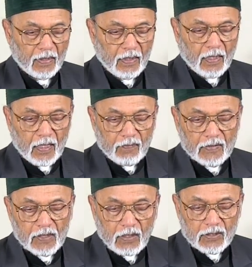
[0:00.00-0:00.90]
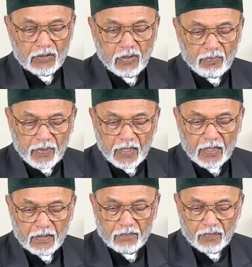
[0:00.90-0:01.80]
It was also a
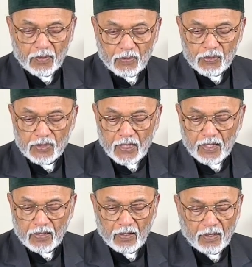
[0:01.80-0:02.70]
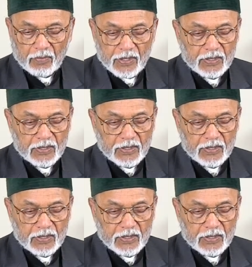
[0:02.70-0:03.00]
beacon for crusader armies